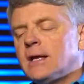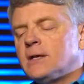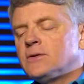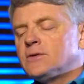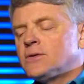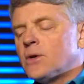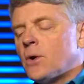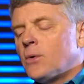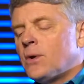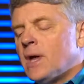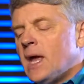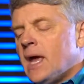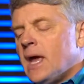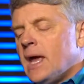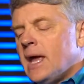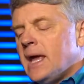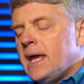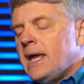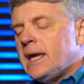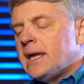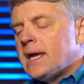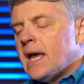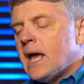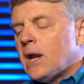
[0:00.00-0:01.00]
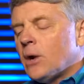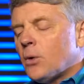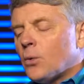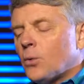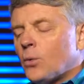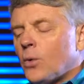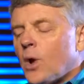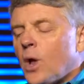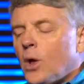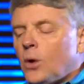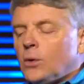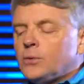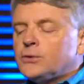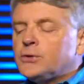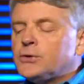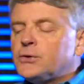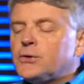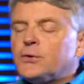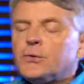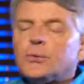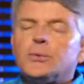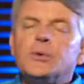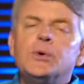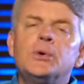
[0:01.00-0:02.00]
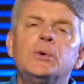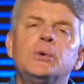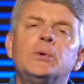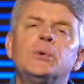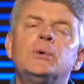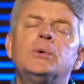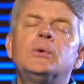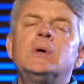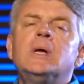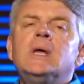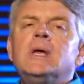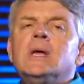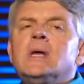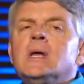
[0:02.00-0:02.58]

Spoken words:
And so he kind of rolls through